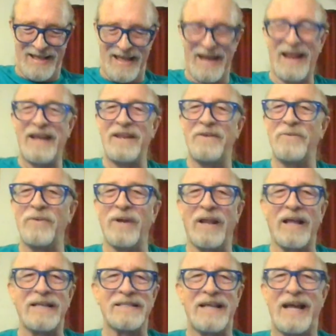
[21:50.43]
And I didn't
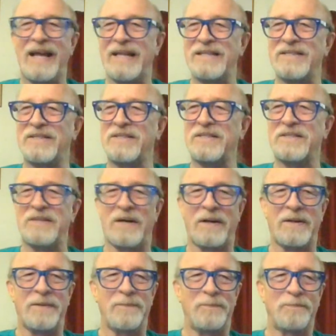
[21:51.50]
realize I had it stuck.
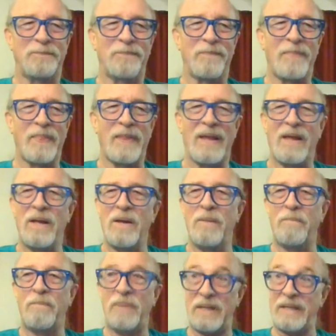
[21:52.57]

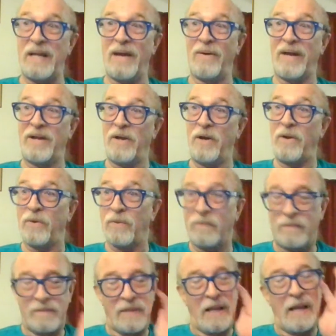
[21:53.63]
But now I know.
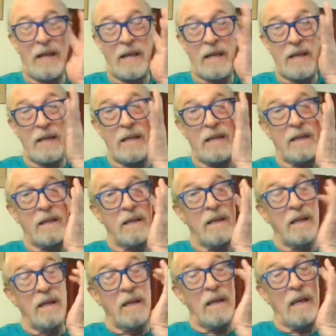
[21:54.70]
Hey.
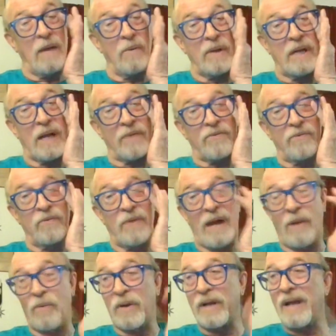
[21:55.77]
And we got through
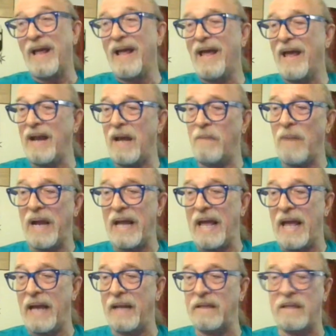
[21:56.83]
that one. And I might
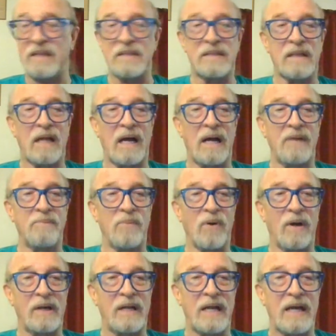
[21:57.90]
edit this live
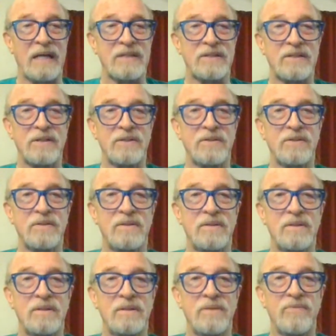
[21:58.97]
broadcast
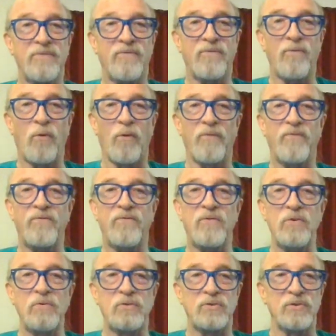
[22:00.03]
for
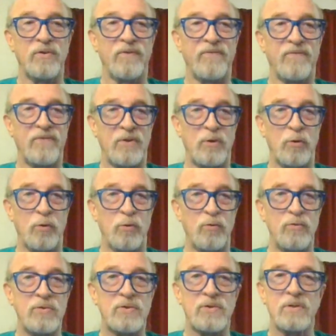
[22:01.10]
future
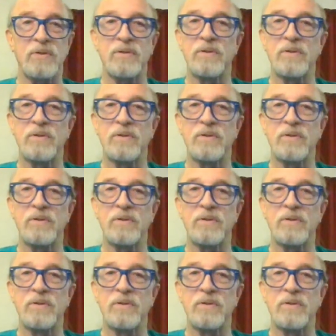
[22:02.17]
views